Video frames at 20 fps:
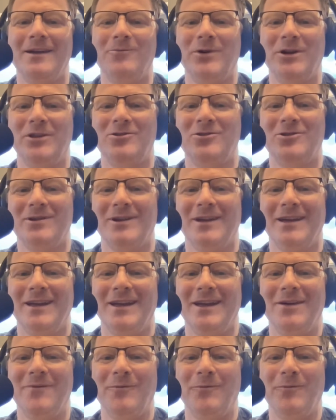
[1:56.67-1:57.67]
which
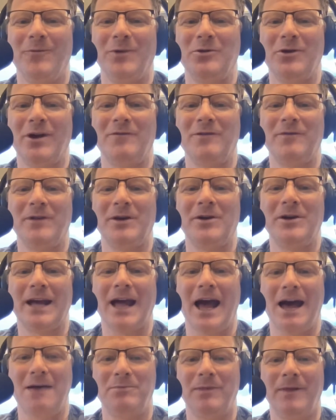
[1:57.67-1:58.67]
when you have a very
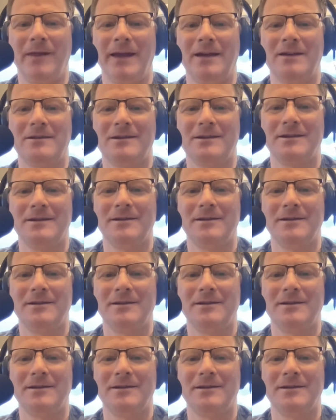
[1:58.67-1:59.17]
complex